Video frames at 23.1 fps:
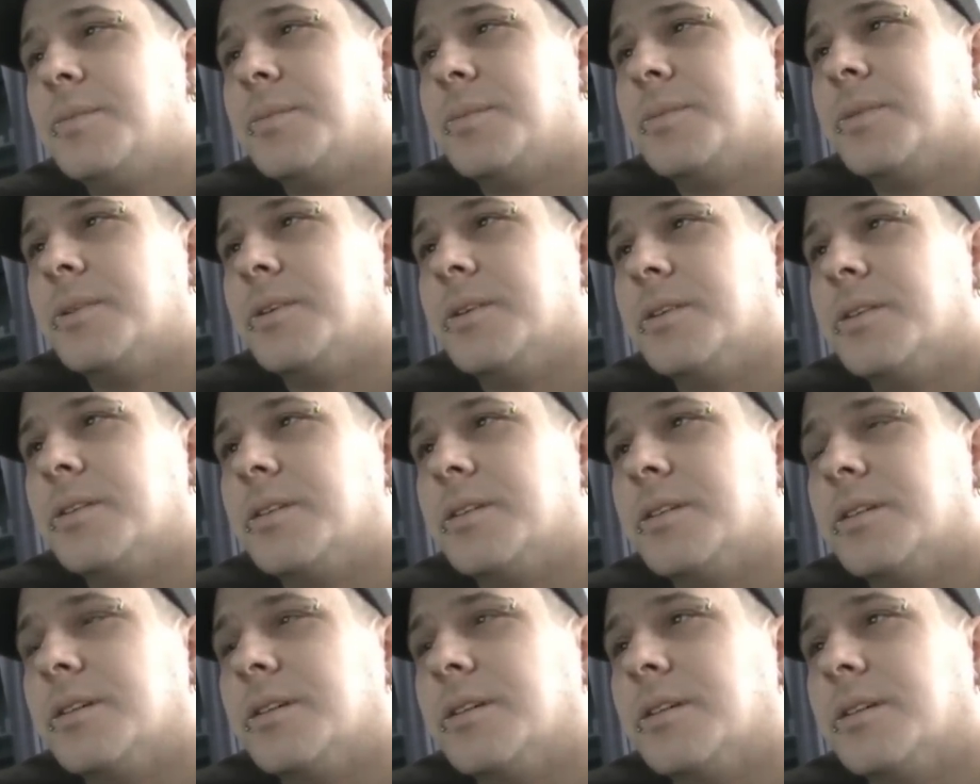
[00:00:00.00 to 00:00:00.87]
But
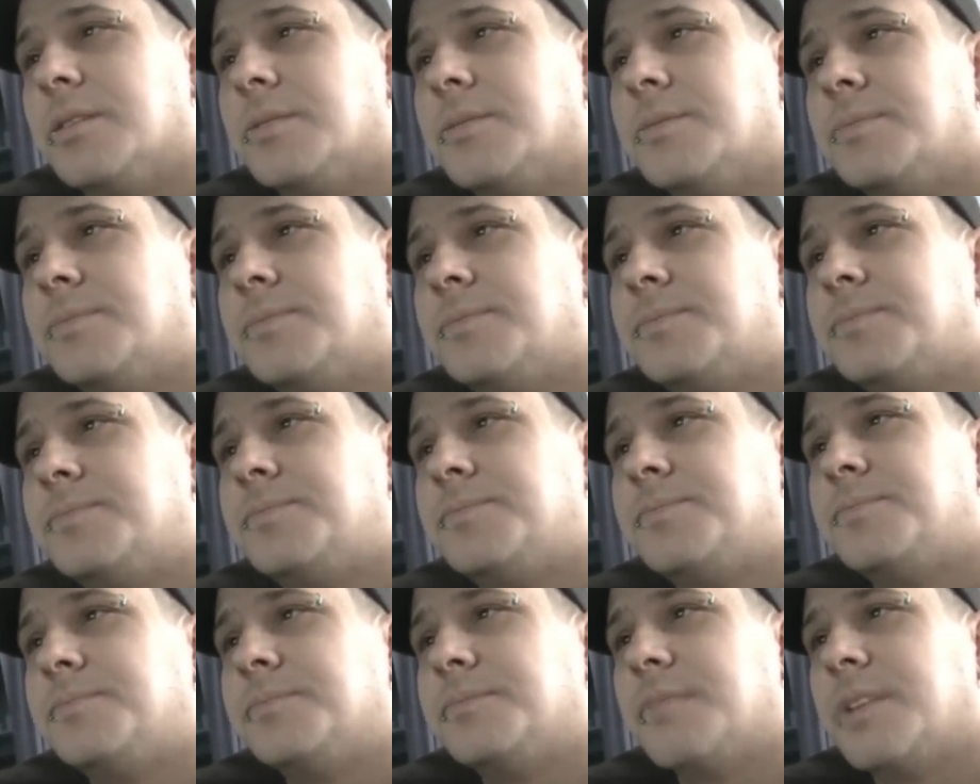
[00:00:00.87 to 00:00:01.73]

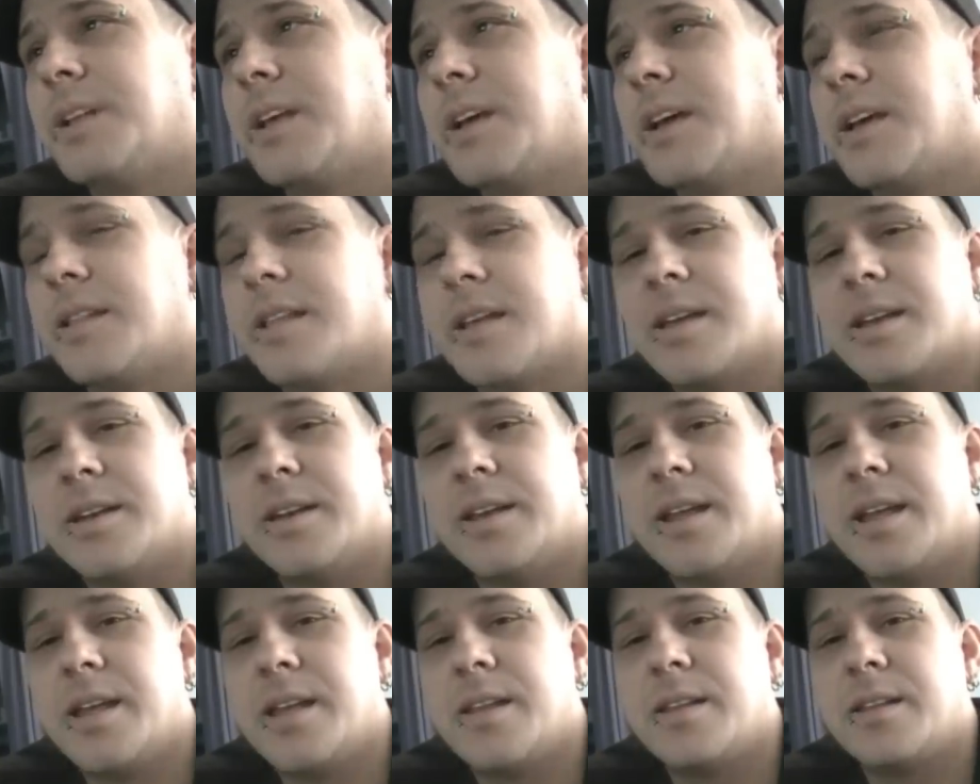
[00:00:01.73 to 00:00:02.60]
yeah, that
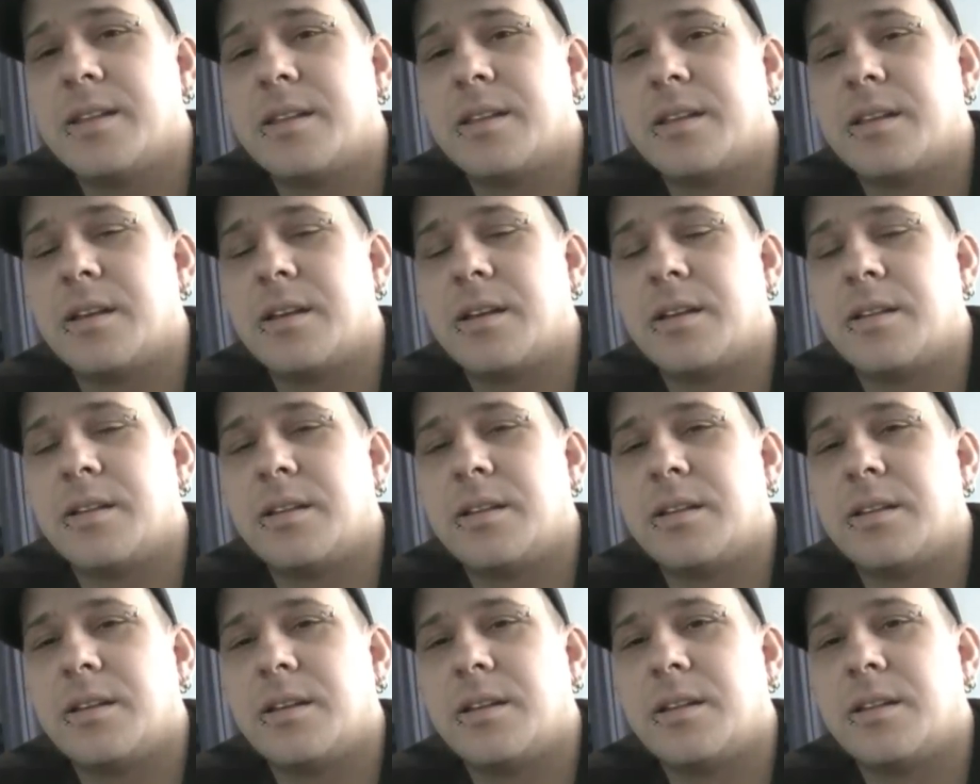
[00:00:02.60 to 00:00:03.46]
dent
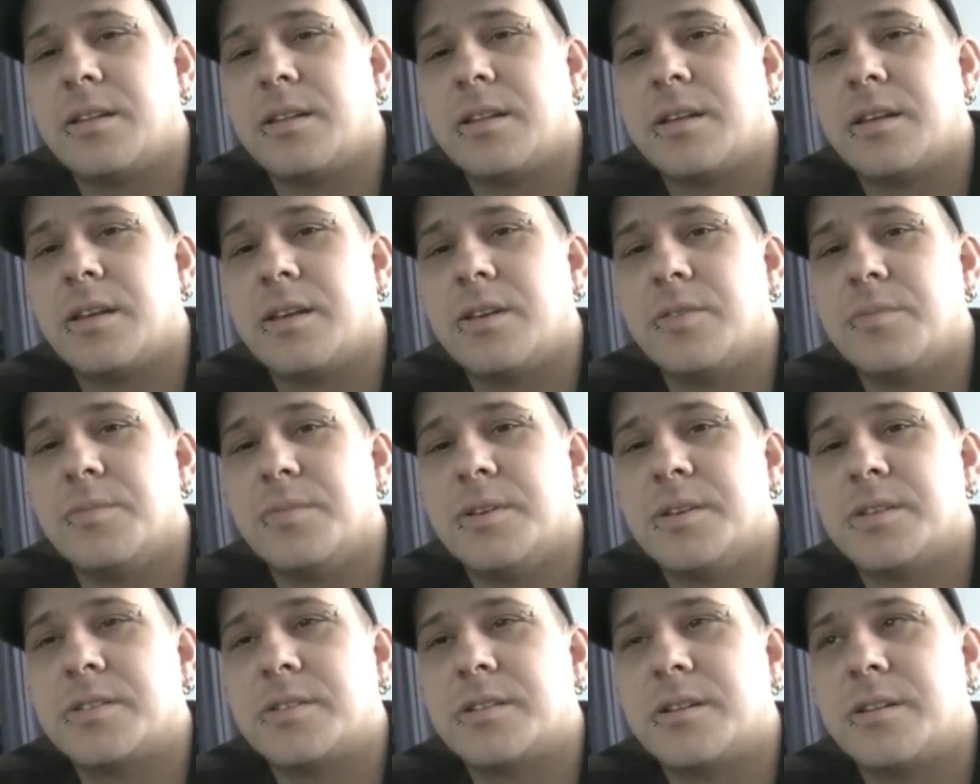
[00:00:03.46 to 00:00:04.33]
that you
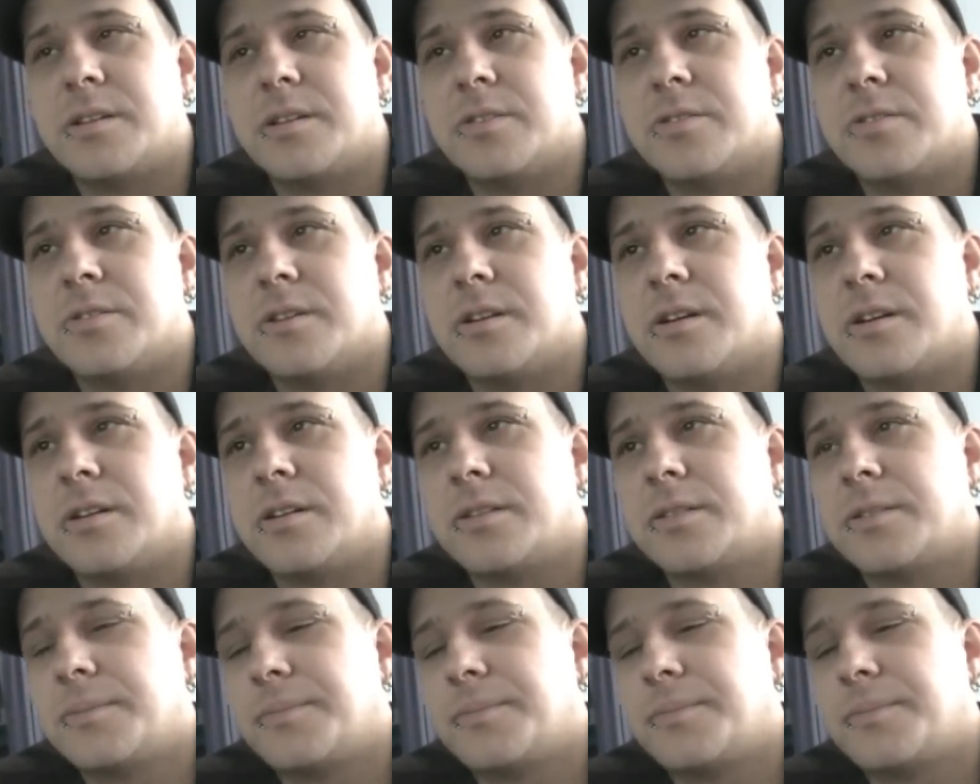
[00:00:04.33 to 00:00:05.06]
missed on your truck,